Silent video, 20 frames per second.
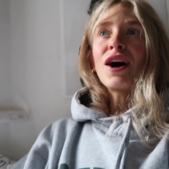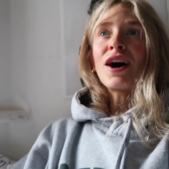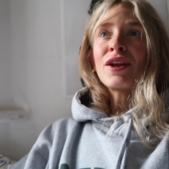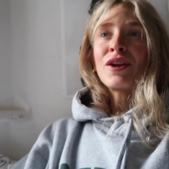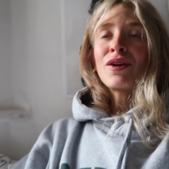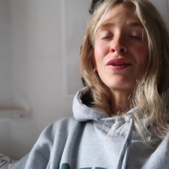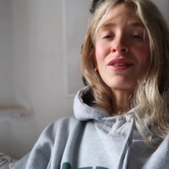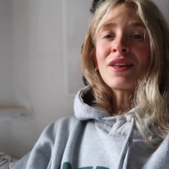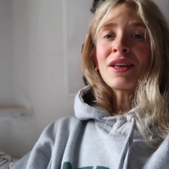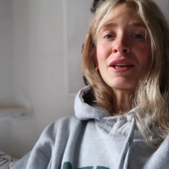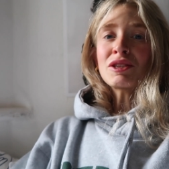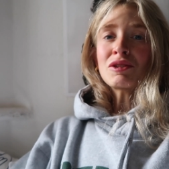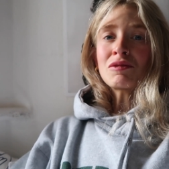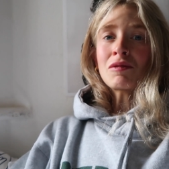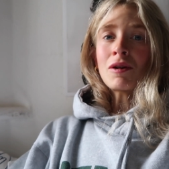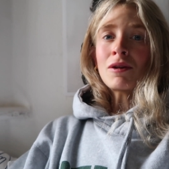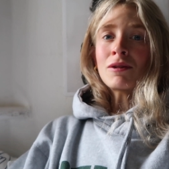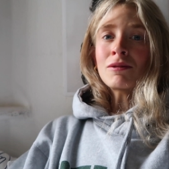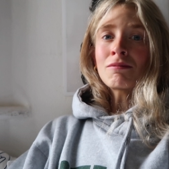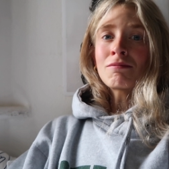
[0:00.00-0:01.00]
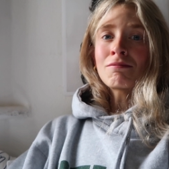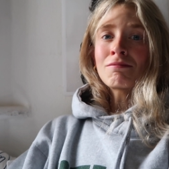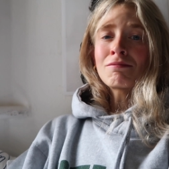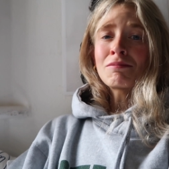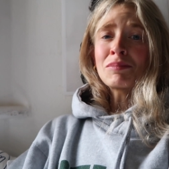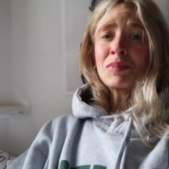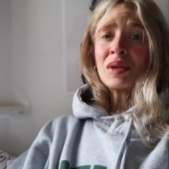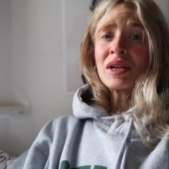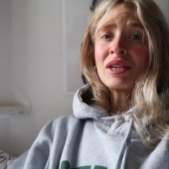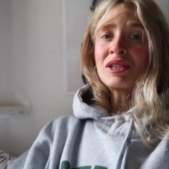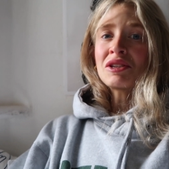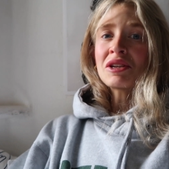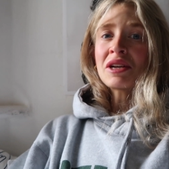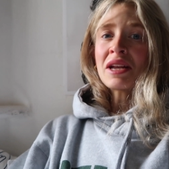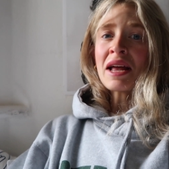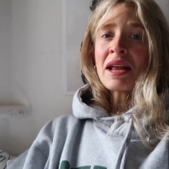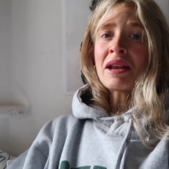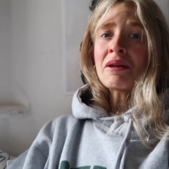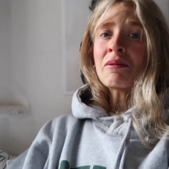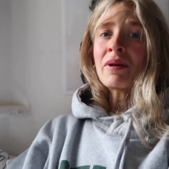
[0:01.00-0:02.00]
I don't think it's wrong but I took
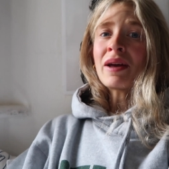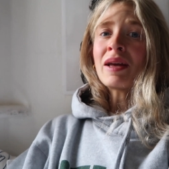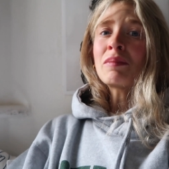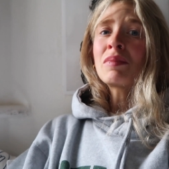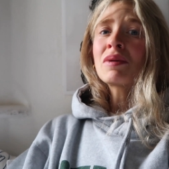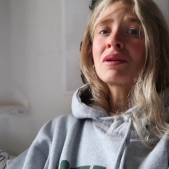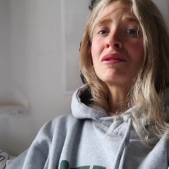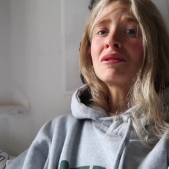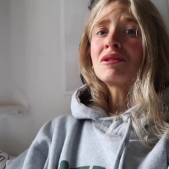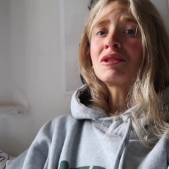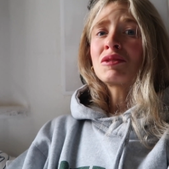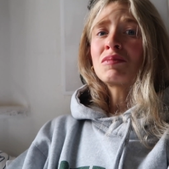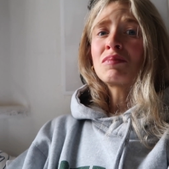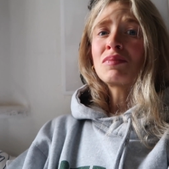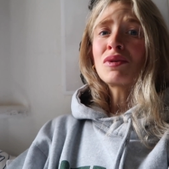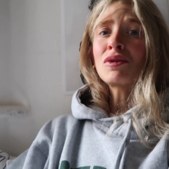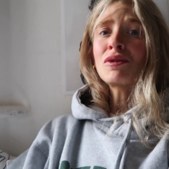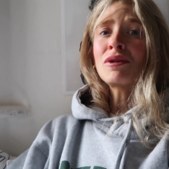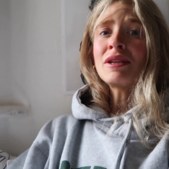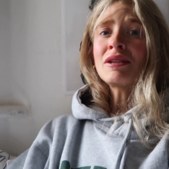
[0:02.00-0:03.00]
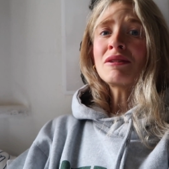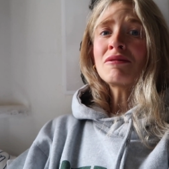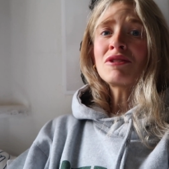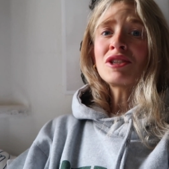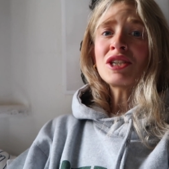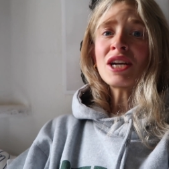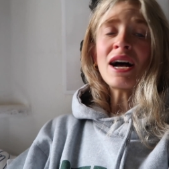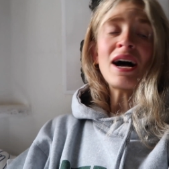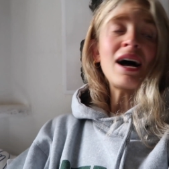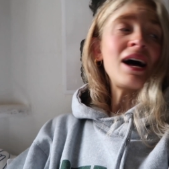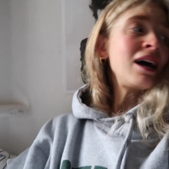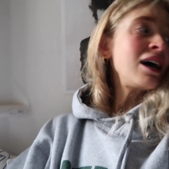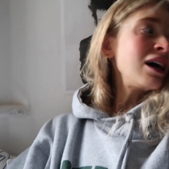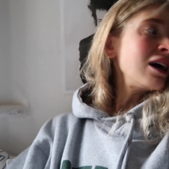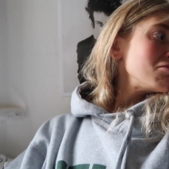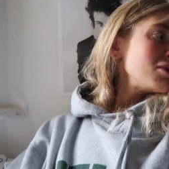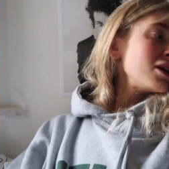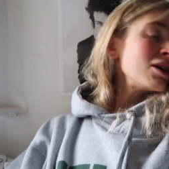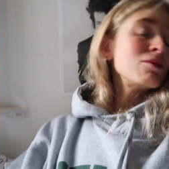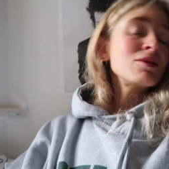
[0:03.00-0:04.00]
it anyway because poor little chair,
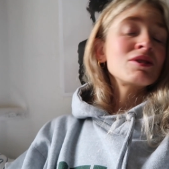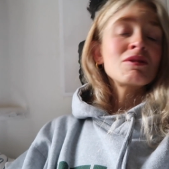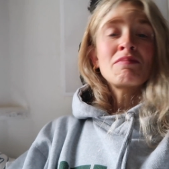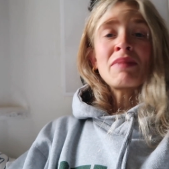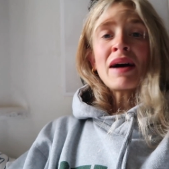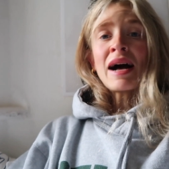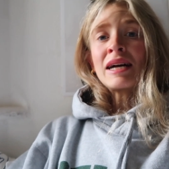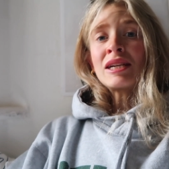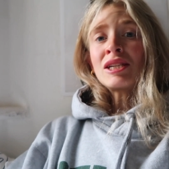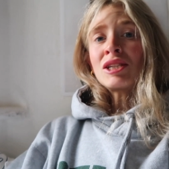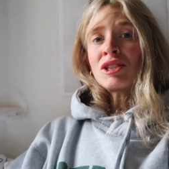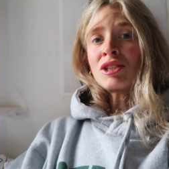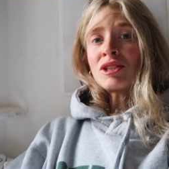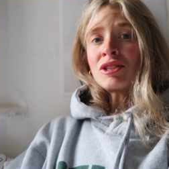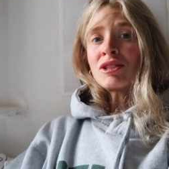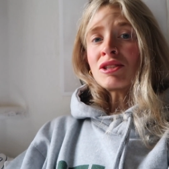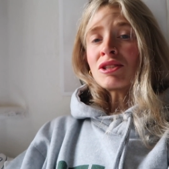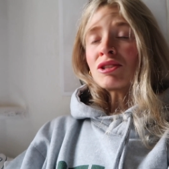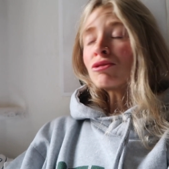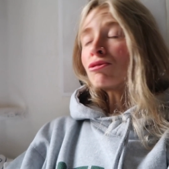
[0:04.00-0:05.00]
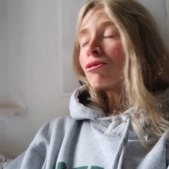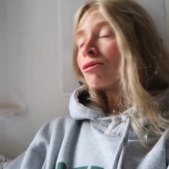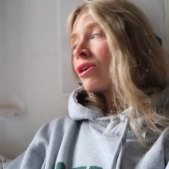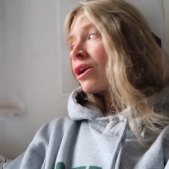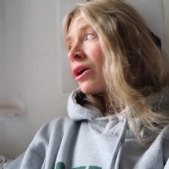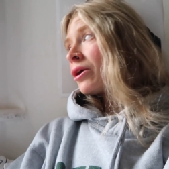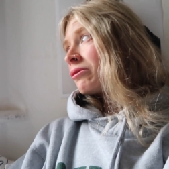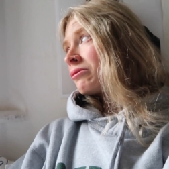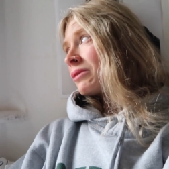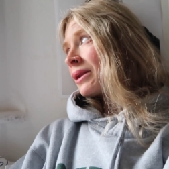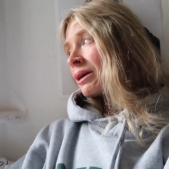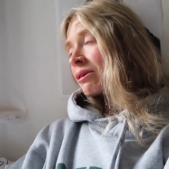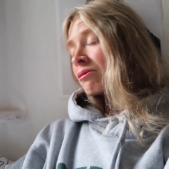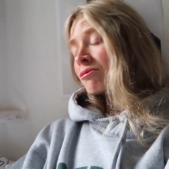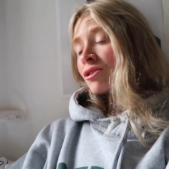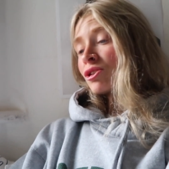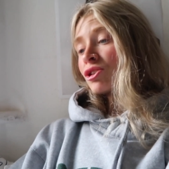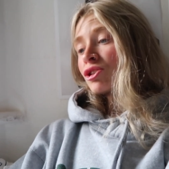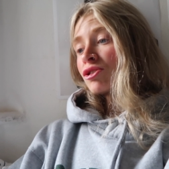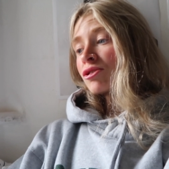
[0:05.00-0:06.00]
it was abandoned and all lonely
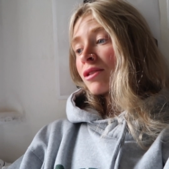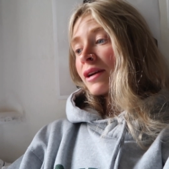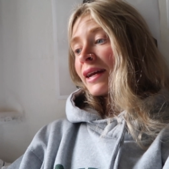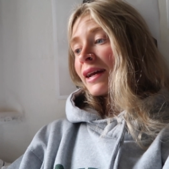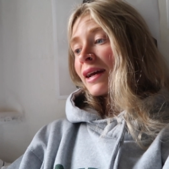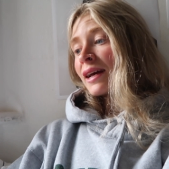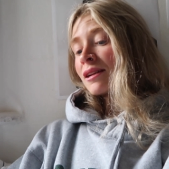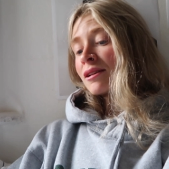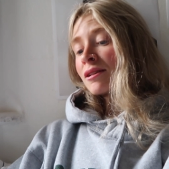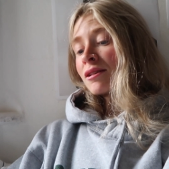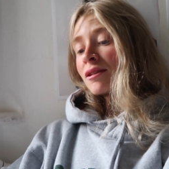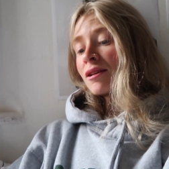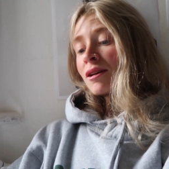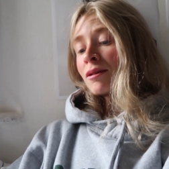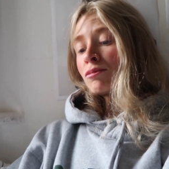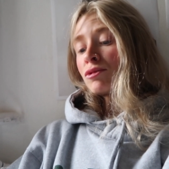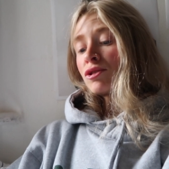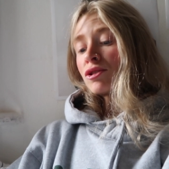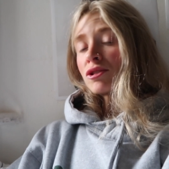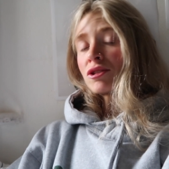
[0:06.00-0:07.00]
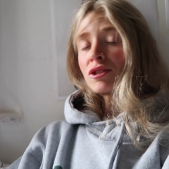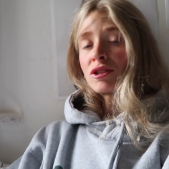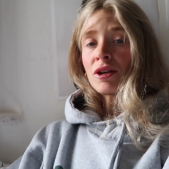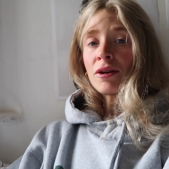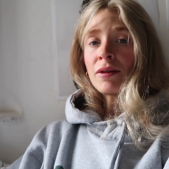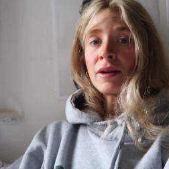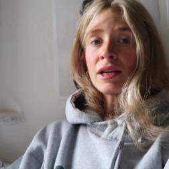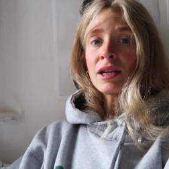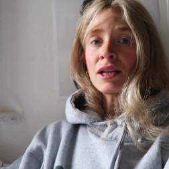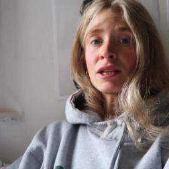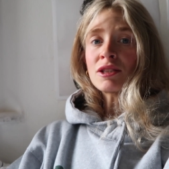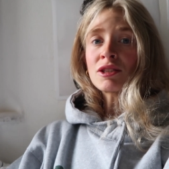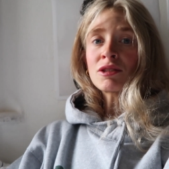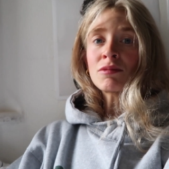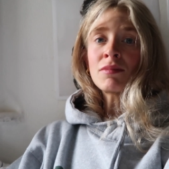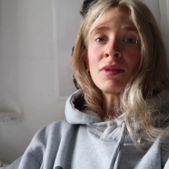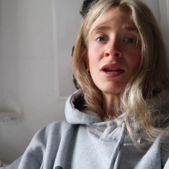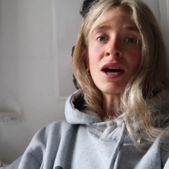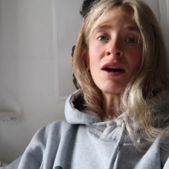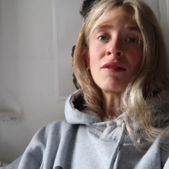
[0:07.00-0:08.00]
on the street and I'm just showing it
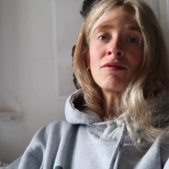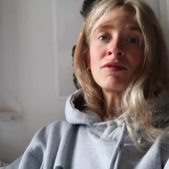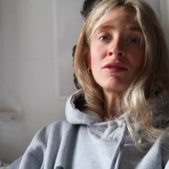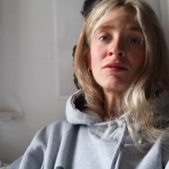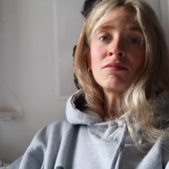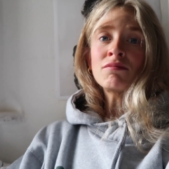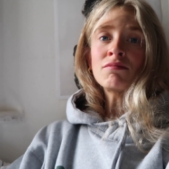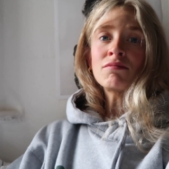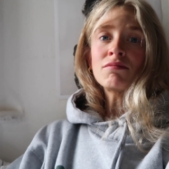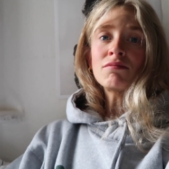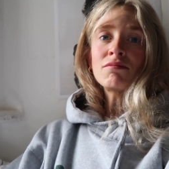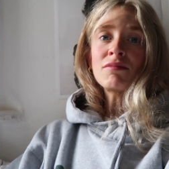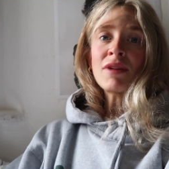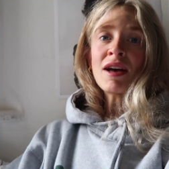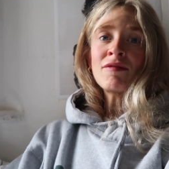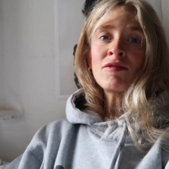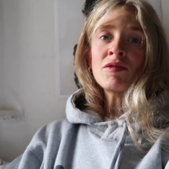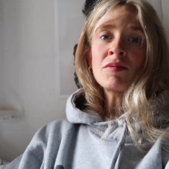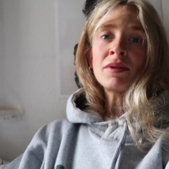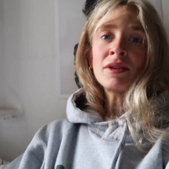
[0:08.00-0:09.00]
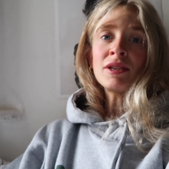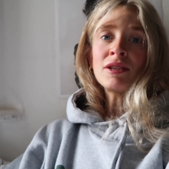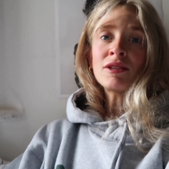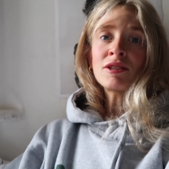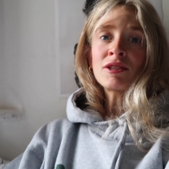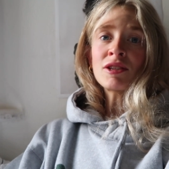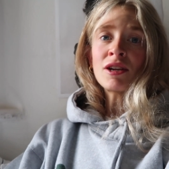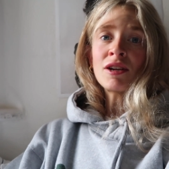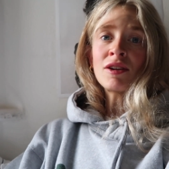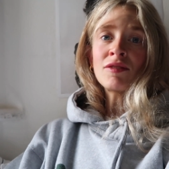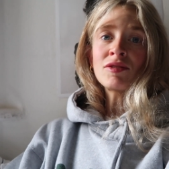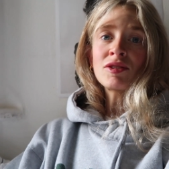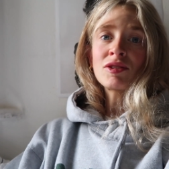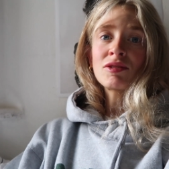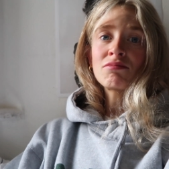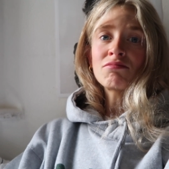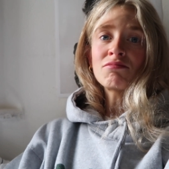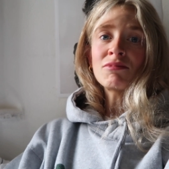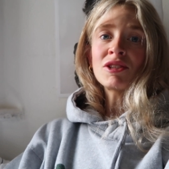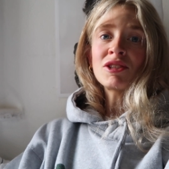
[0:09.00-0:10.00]
some love and everybody
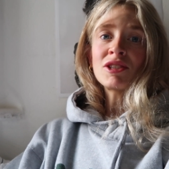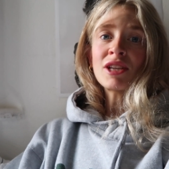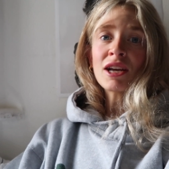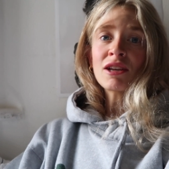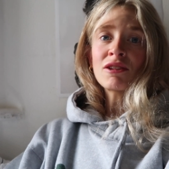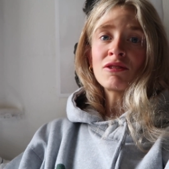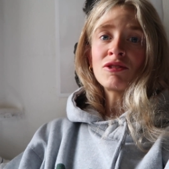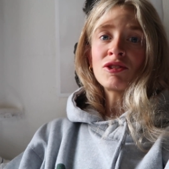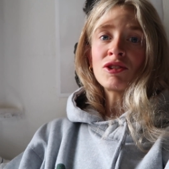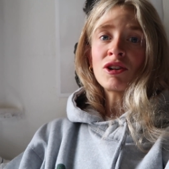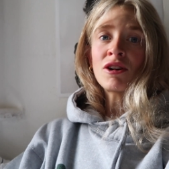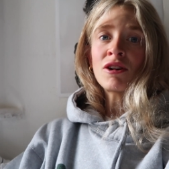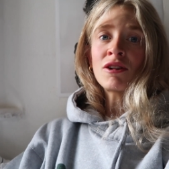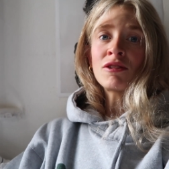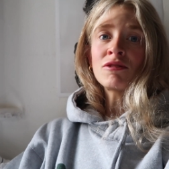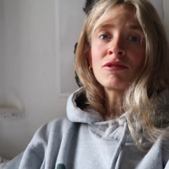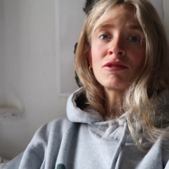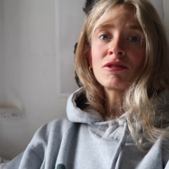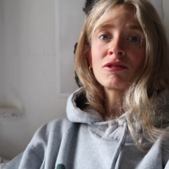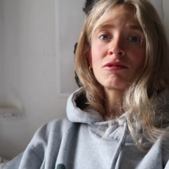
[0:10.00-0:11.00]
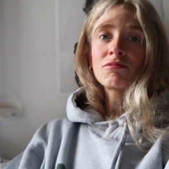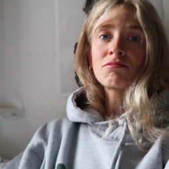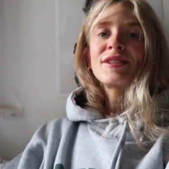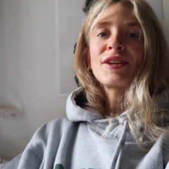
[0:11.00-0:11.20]
deserves a second chance.